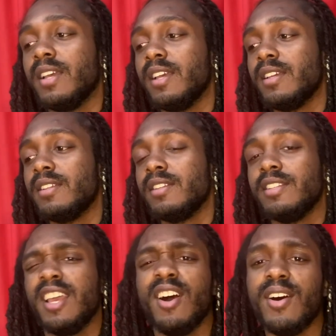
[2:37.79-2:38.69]
and
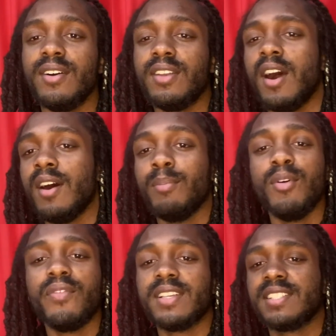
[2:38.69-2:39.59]
they all y'all
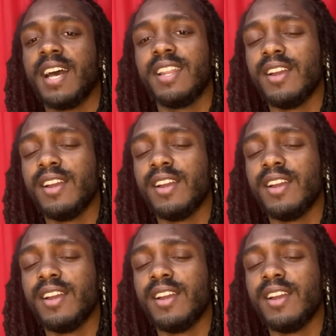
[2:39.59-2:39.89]
both excited,